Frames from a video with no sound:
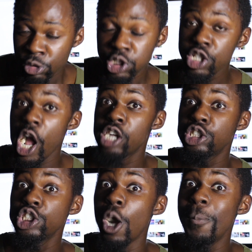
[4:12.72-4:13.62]
she think
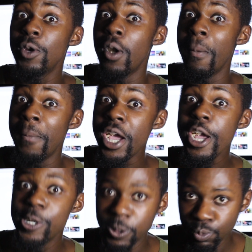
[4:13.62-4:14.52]
she gonna be with
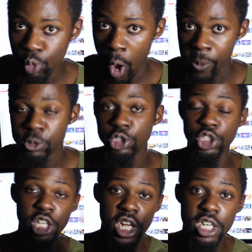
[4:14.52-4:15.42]
me.
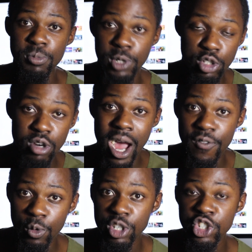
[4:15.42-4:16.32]
She need to be
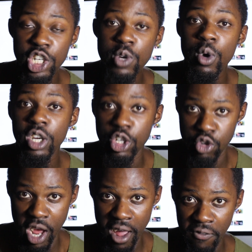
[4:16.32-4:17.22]
driving what she wanna
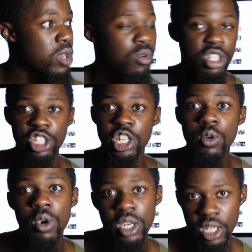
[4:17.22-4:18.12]
drive, eating what she
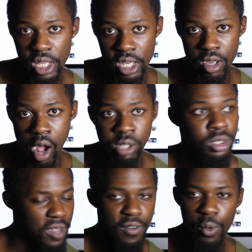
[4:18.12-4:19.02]
wanna eat,
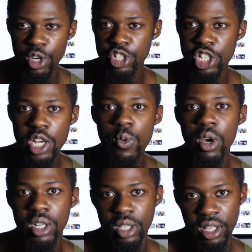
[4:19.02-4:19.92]
living where she
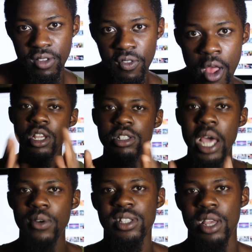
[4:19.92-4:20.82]
wanna live. Here's
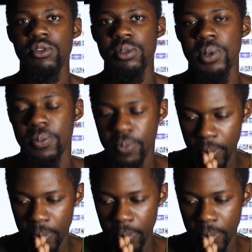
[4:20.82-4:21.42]
how it sounds to me.